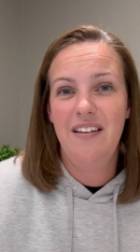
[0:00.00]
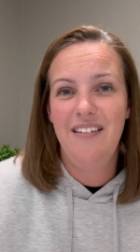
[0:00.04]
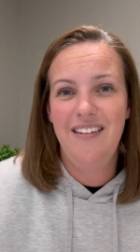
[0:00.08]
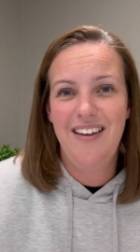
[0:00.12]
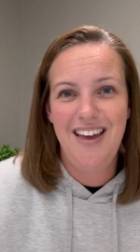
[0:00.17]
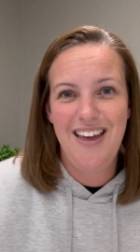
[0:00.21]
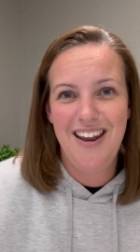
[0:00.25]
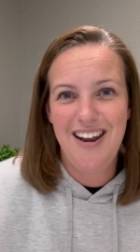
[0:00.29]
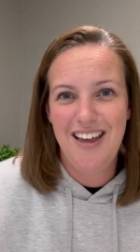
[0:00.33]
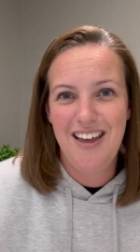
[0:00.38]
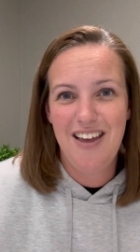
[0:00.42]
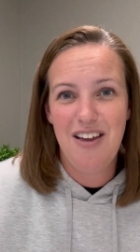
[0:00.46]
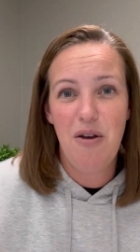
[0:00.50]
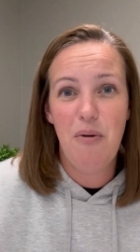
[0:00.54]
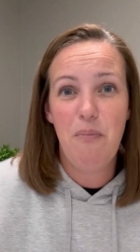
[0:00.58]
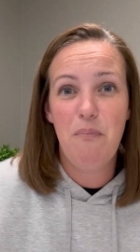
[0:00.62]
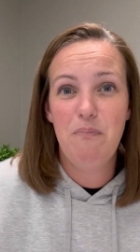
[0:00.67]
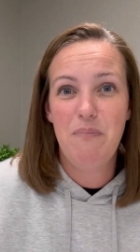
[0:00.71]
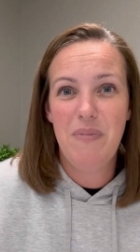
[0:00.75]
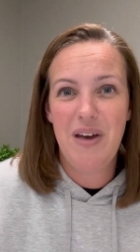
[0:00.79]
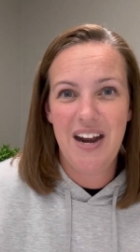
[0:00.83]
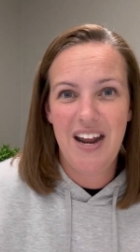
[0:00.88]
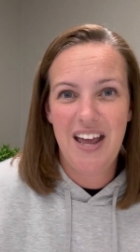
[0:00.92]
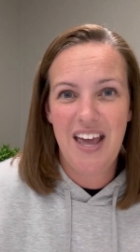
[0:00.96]
any
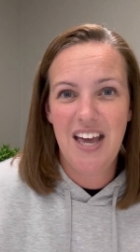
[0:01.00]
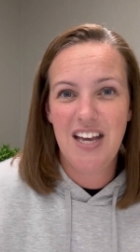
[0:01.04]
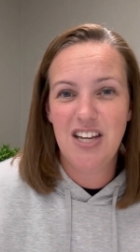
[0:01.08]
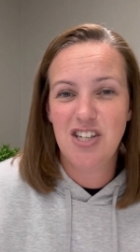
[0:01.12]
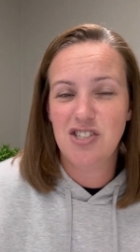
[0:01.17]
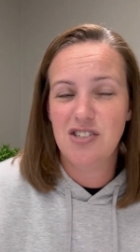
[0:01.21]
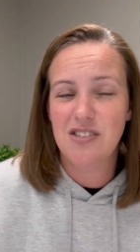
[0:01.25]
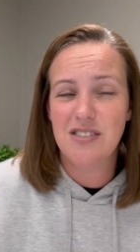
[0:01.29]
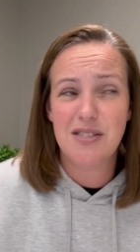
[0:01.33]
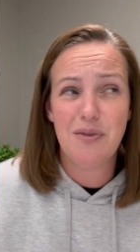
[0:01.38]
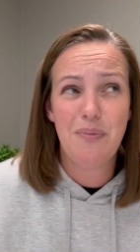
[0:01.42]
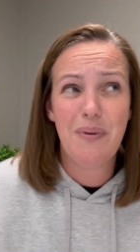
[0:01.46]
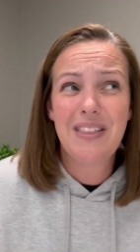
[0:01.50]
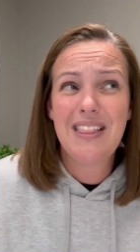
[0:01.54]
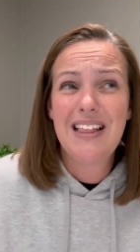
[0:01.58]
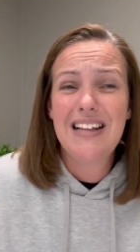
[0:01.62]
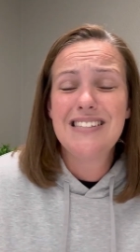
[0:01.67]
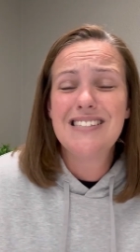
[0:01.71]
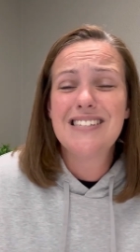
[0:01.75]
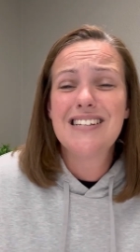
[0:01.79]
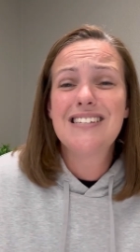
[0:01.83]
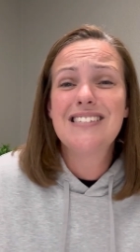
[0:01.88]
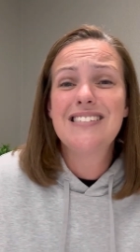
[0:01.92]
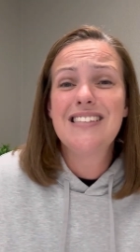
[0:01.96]
medications. I'm like,
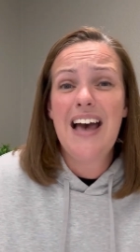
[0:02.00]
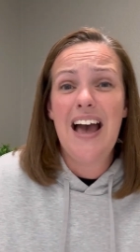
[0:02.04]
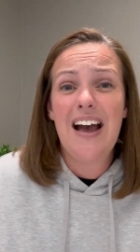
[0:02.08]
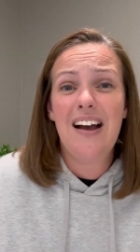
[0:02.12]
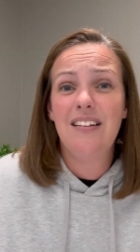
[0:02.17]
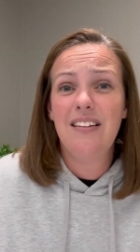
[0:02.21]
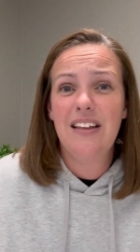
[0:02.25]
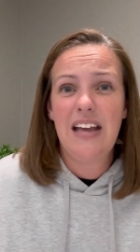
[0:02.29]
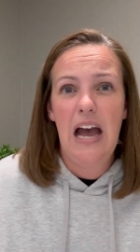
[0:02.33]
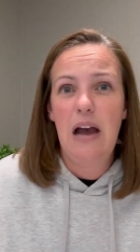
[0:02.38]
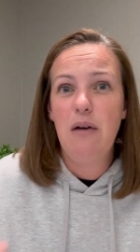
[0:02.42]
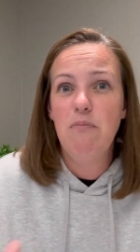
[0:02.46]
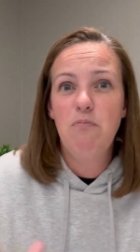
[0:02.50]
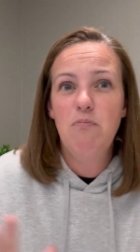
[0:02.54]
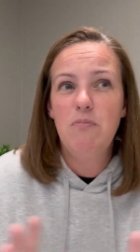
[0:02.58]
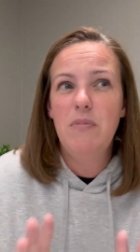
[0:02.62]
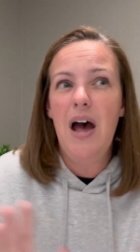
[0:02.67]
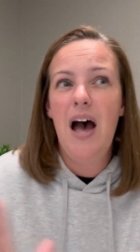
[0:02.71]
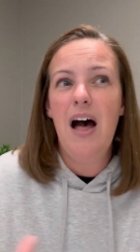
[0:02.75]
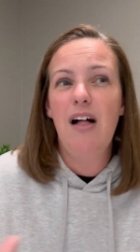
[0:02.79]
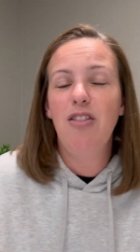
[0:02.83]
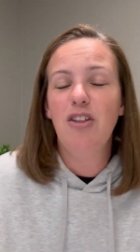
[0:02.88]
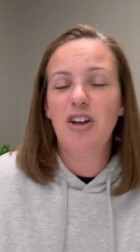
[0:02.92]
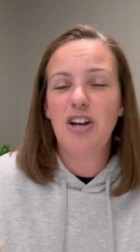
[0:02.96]
that's exactly, I'm
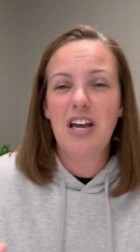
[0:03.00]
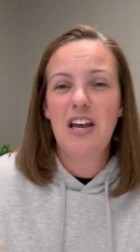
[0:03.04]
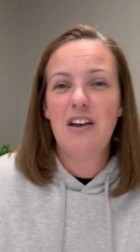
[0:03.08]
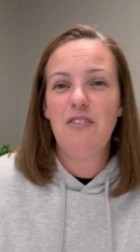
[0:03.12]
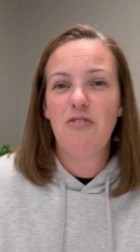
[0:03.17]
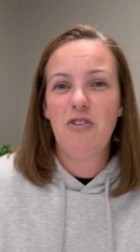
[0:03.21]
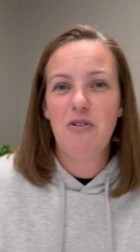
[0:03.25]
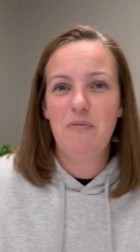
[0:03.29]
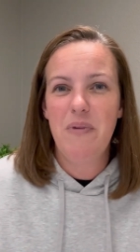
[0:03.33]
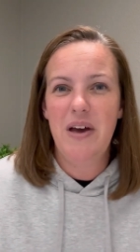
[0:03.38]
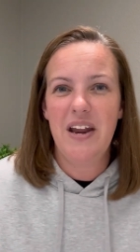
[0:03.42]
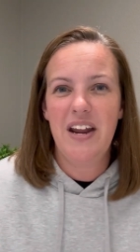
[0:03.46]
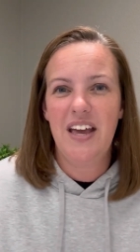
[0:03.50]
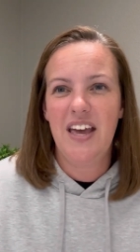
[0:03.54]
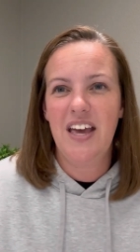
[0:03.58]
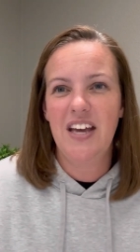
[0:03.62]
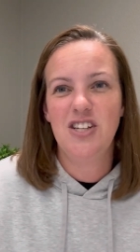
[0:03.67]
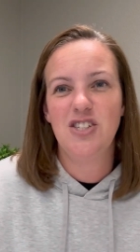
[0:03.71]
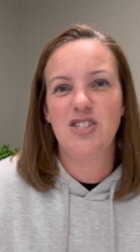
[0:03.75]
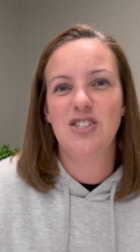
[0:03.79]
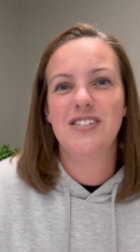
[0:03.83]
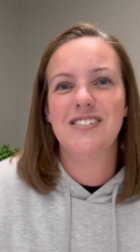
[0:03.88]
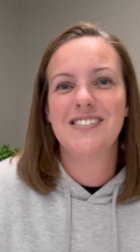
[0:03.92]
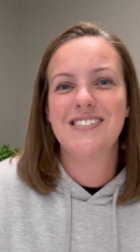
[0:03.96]
not looking for
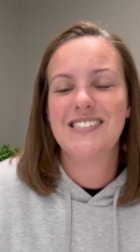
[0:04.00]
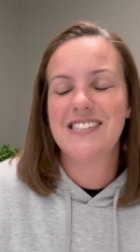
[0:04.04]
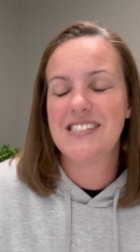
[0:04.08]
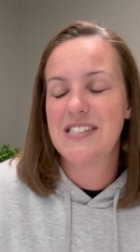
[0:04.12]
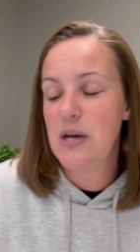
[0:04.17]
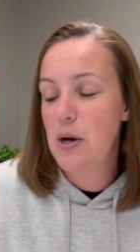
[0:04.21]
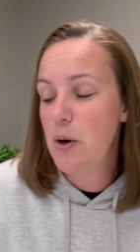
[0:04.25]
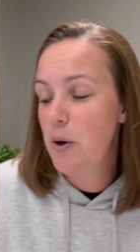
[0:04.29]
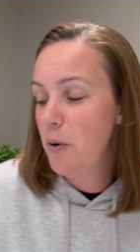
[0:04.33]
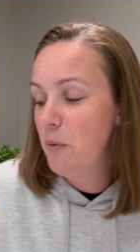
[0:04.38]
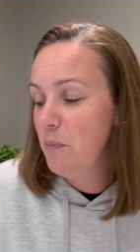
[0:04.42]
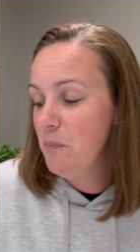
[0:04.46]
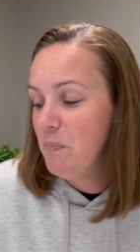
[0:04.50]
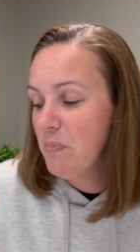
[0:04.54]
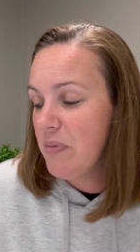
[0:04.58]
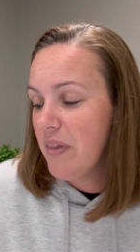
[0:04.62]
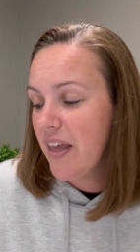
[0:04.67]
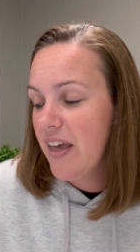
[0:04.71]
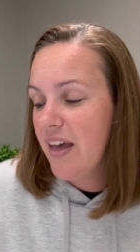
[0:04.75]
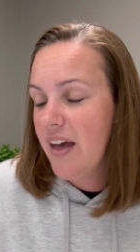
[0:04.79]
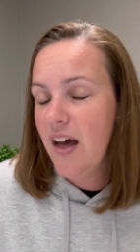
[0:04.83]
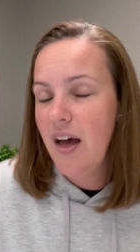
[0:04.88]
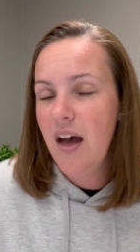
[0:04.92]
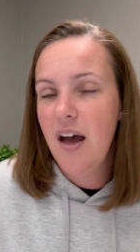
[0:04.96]
medications. So
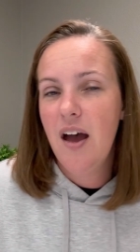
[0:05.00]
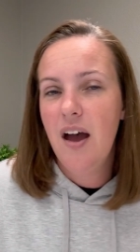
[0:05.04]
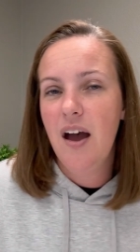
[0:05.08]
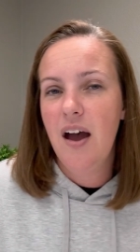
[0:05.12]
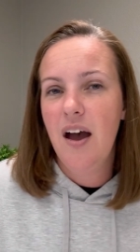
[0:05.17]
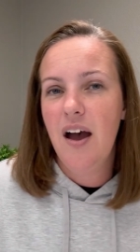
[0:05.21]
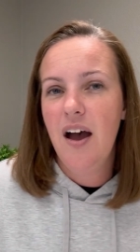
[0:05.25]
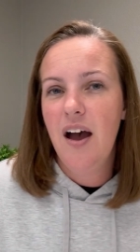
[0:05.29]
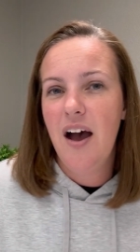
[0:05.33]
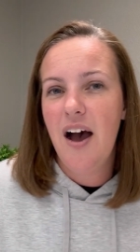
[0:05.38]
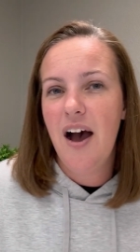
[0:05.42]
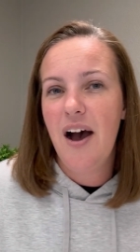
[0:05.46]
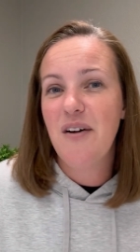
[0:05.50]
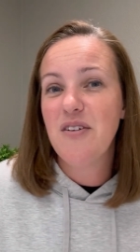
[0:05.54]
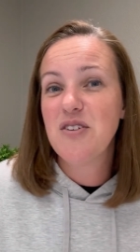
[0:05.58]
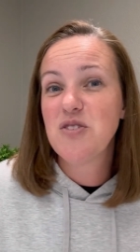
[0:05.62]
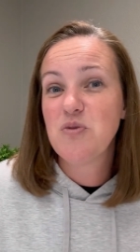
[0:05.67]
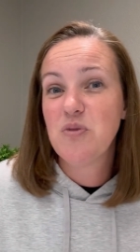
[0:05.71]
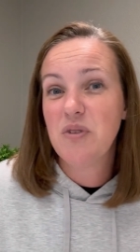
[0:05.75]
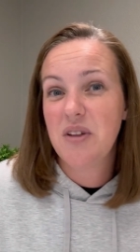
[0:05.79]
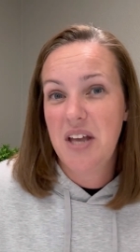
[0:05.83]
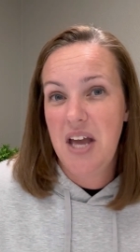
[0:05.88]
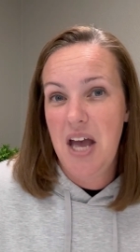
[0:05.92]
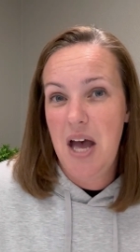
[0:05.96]
I was
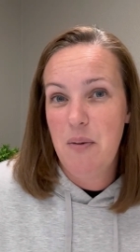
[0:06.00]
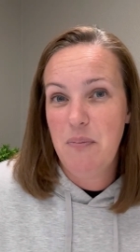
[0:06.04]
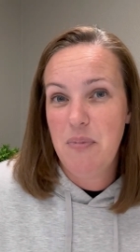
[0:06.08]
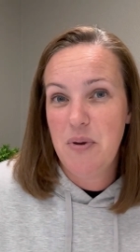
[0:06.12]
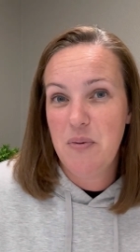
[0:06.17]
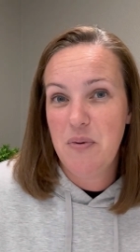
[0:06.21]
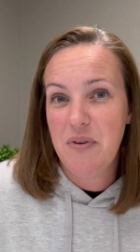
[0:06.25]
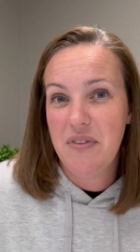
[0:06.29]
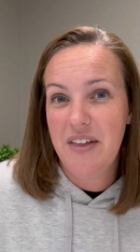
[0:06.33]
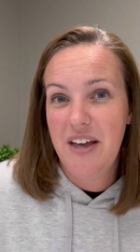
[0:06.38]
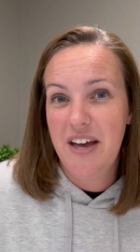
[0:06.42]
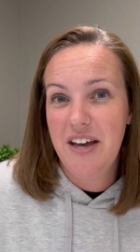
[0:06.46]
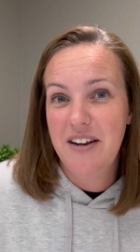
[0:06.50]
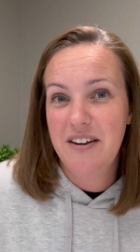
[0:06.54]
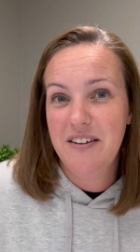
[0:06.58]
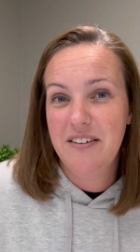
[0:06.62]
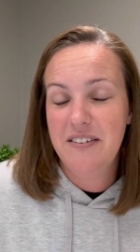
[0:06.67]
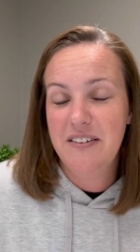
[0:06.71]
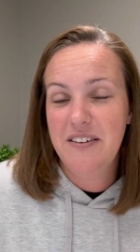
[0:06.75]
really happy with that.